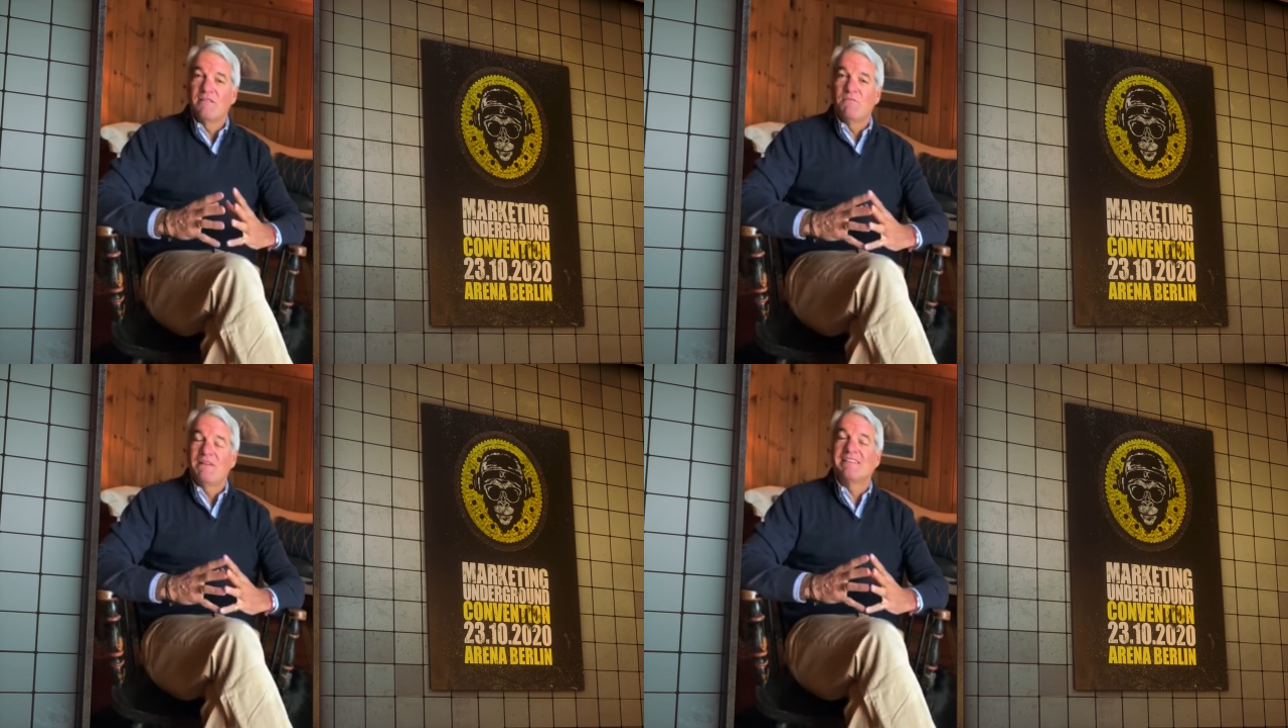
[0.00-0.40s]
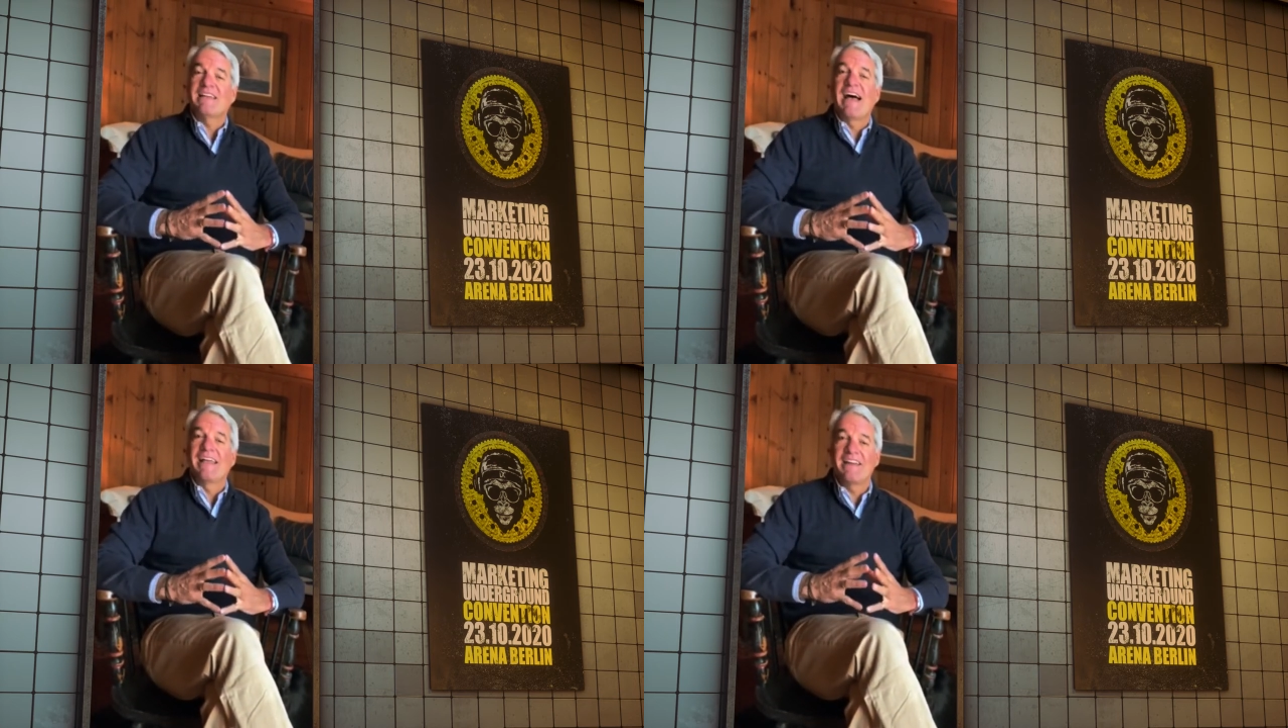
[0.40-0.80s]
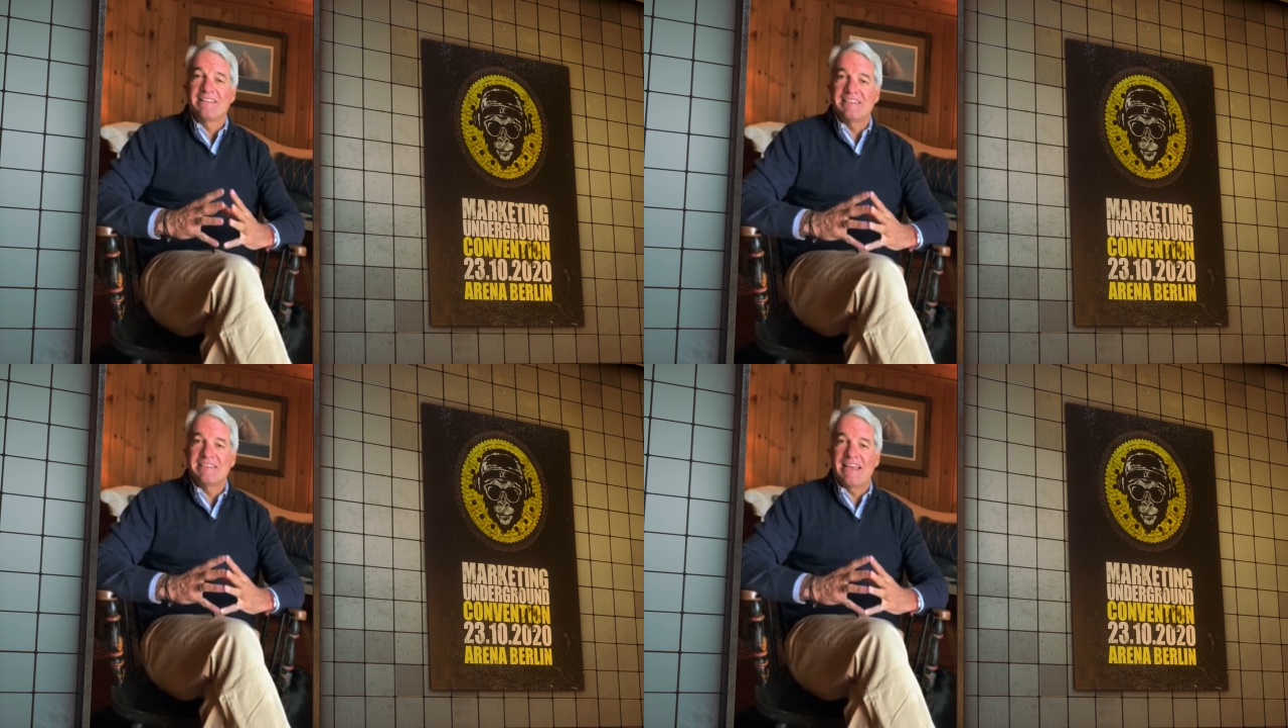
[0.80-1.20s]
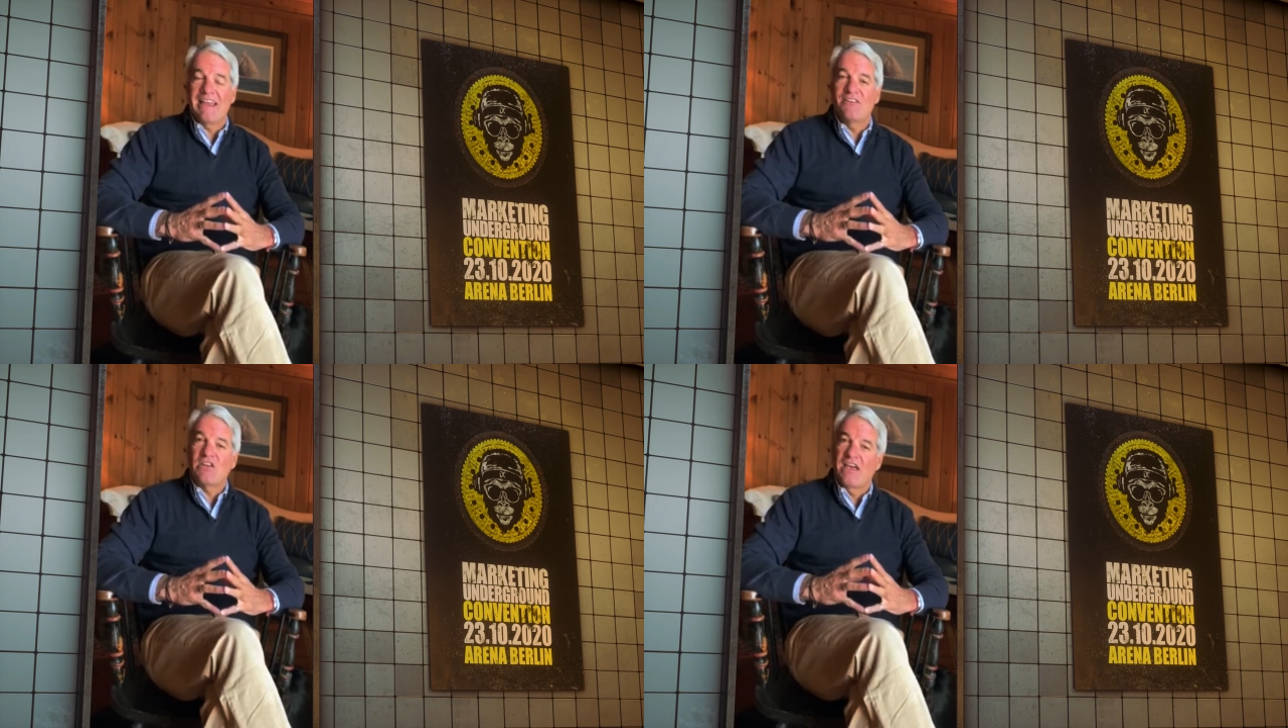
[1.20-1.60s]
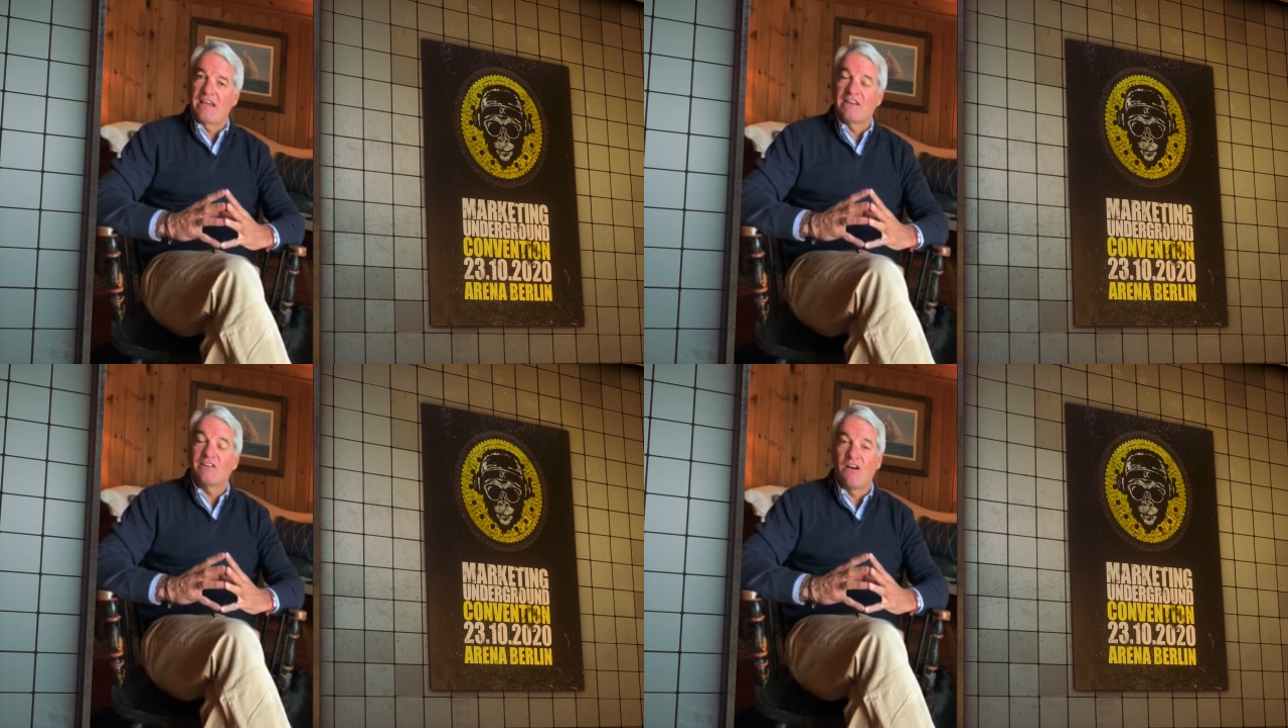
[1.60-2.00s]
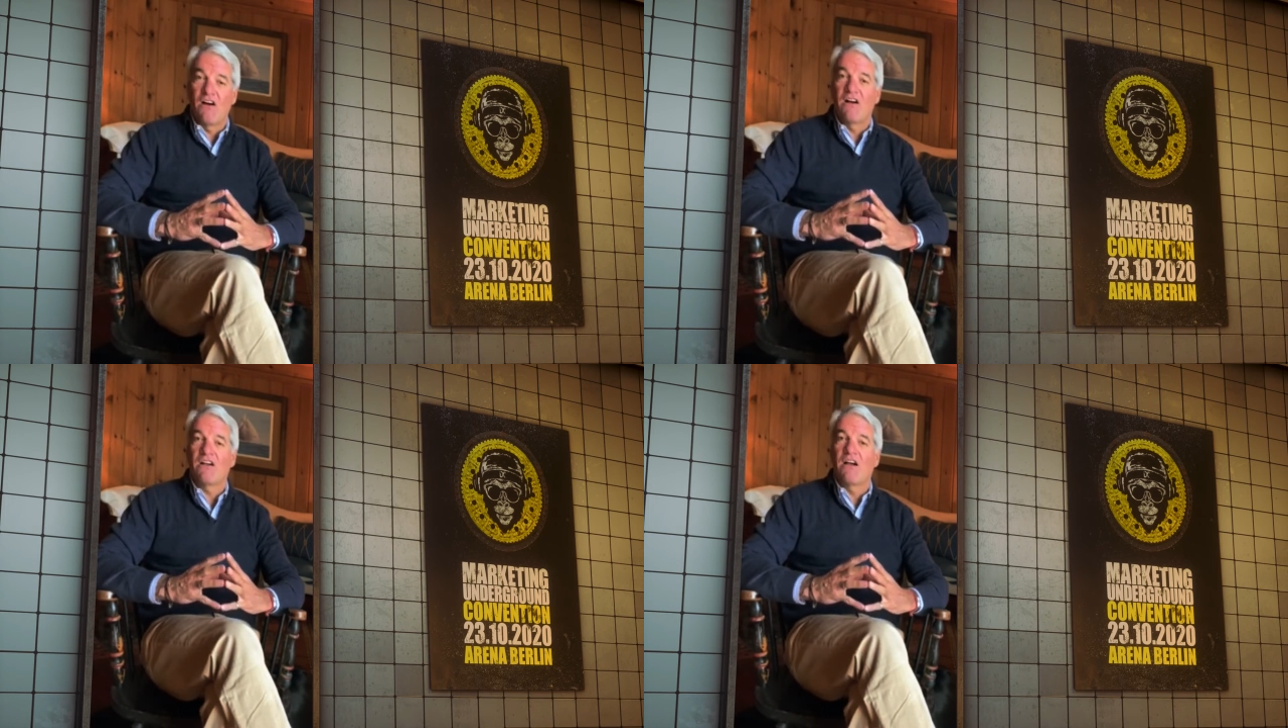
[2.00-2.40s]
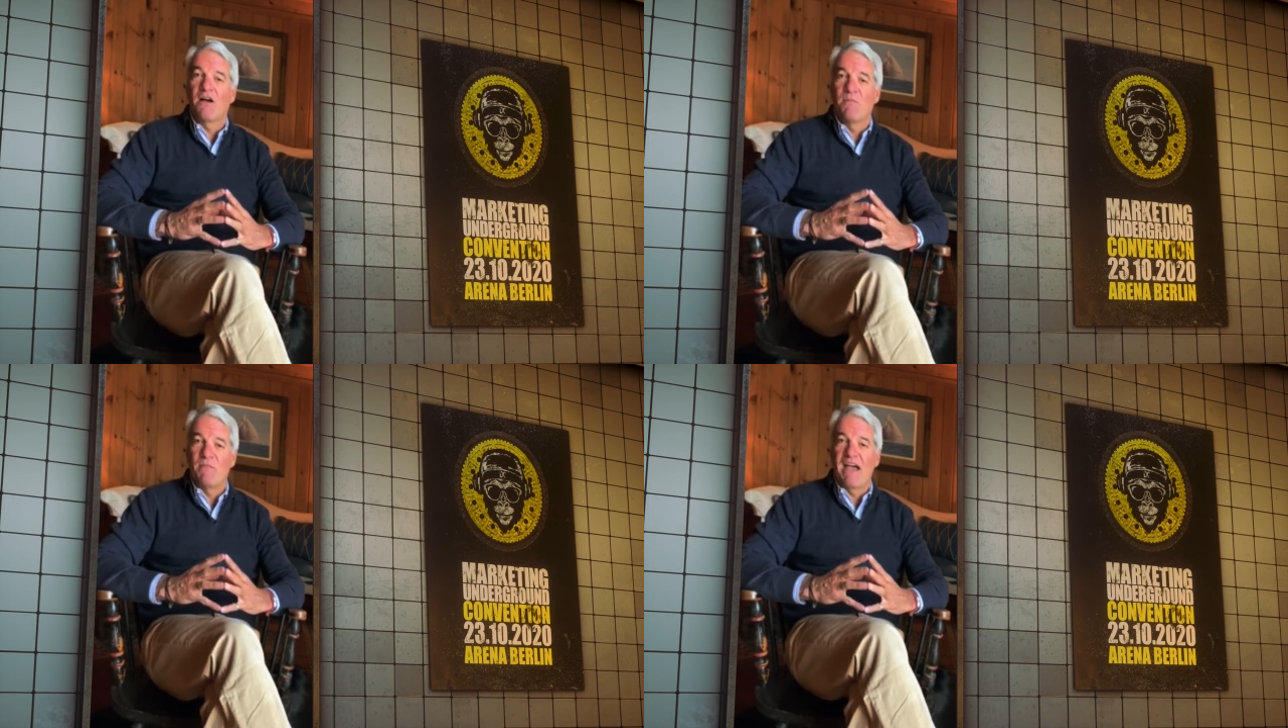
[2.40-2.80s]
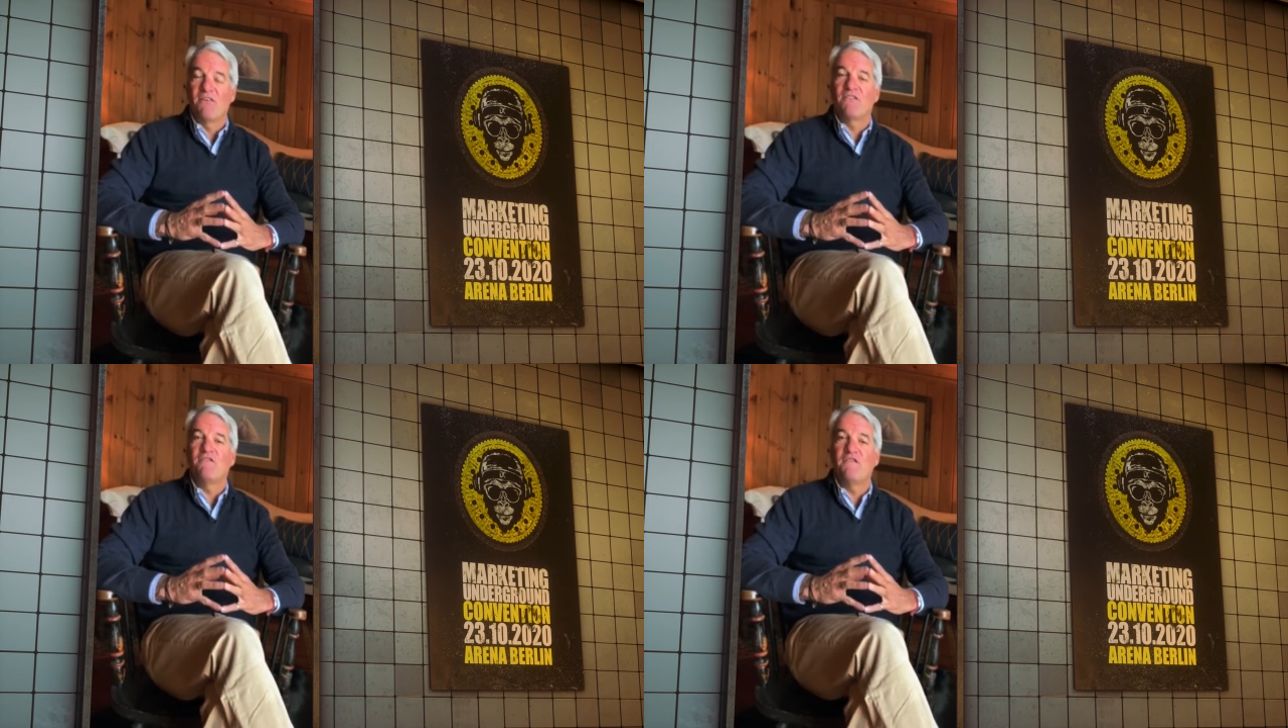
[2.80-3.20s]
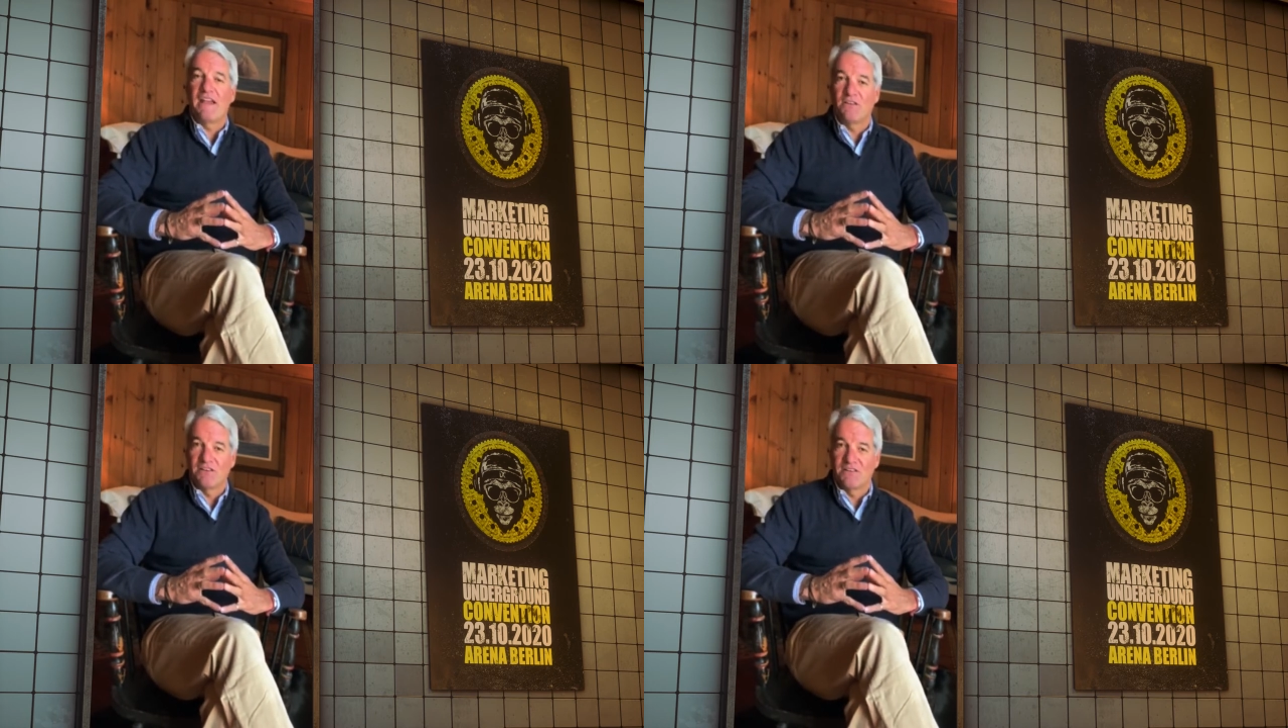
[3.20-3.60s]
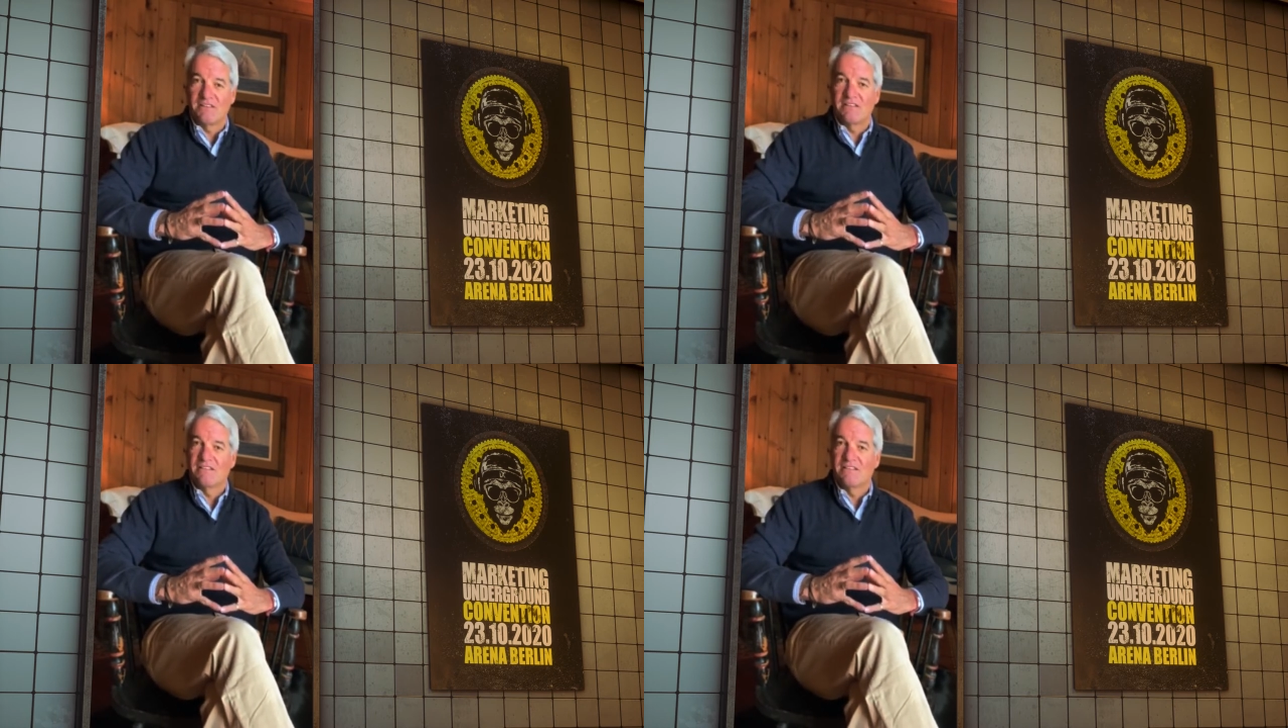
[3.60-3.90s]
Because I get on stage and I talk about failure.